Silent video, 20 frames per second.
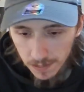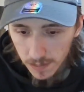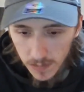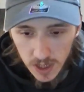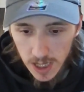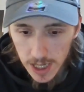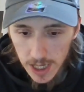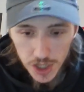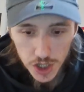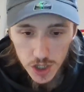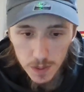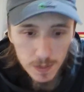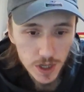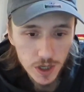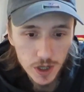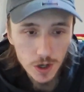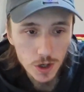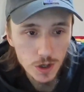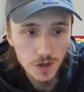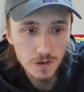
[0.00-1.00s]
It should be
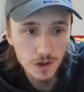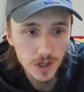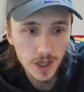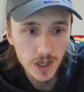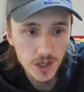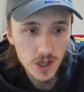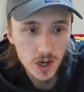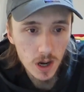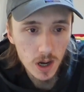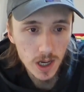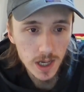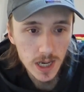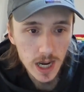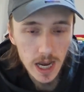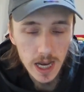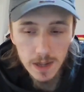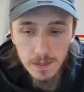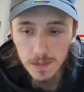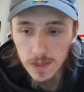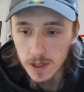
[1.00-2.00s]
used for the entire
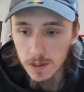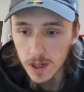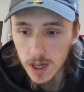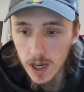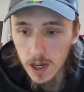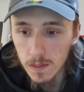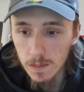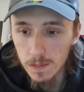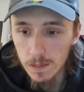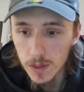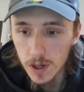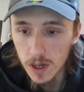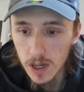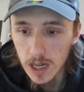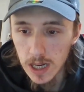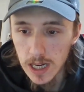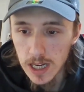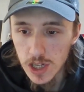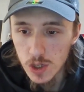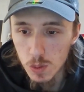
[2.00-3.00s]
game, but
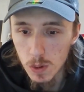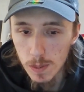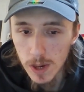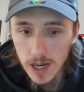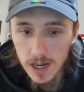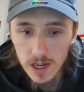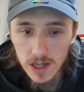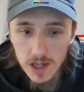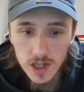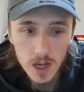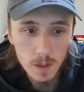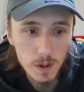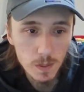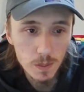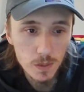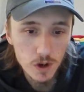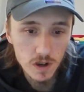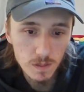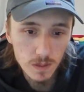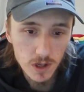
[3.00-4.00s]
at least we're making some
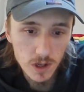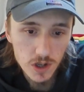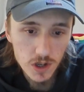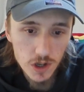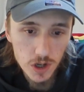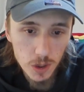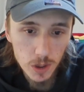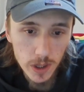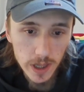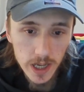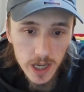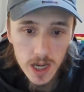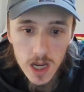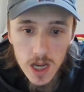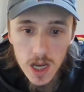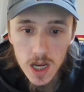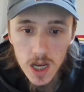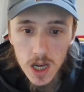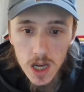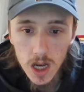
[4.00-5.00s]
improvements to it.
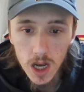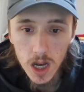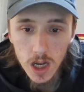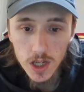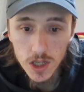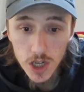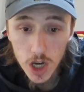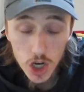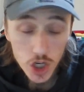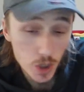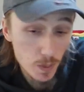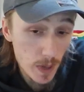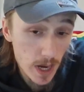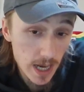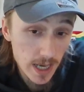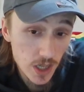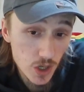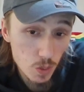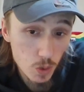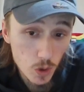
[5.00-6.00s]

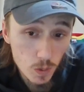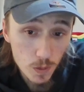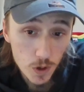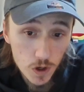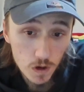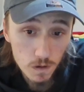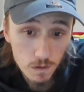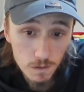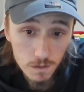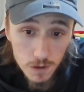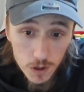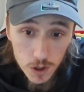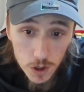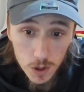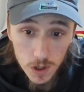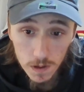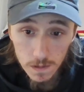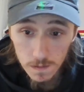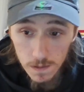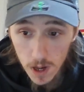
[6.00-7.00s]
Touchbacks will move to
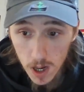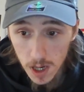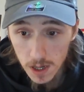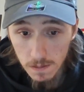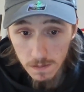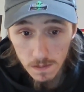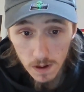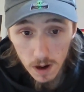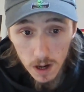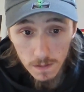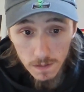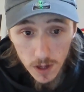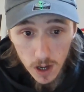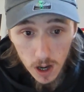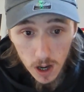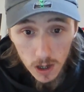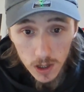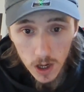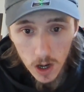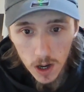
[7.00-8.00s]
the
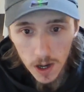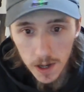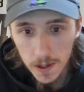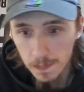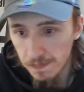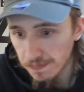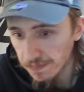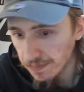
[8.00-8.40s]
35-yard line.